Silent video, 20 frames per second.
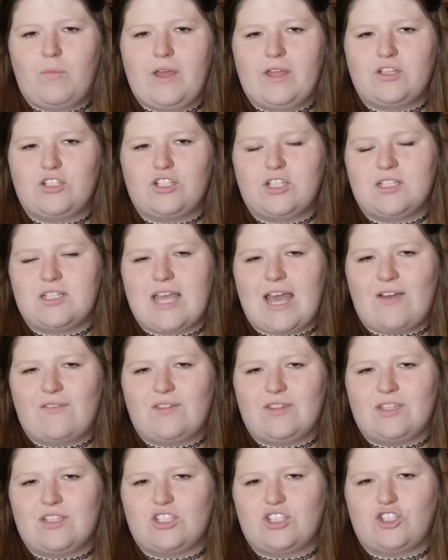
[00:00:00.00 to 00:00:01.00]
And she's
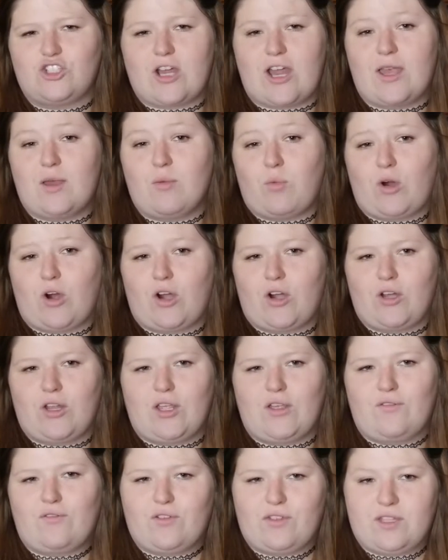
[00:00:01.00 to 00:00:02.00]
having this giant
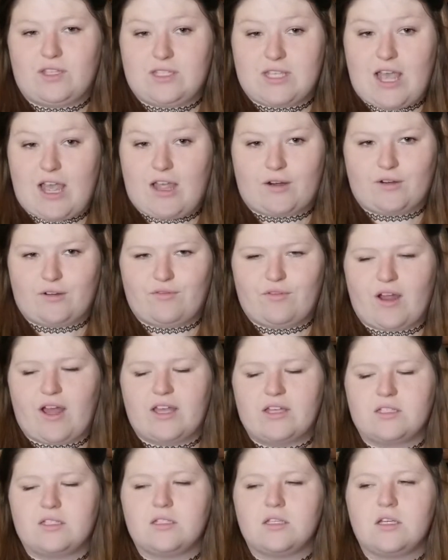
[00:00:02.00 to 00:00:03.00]
party for the
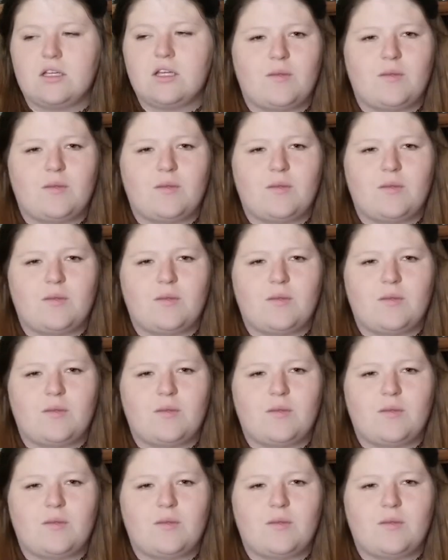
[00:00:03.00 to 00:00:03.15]
sacrifice.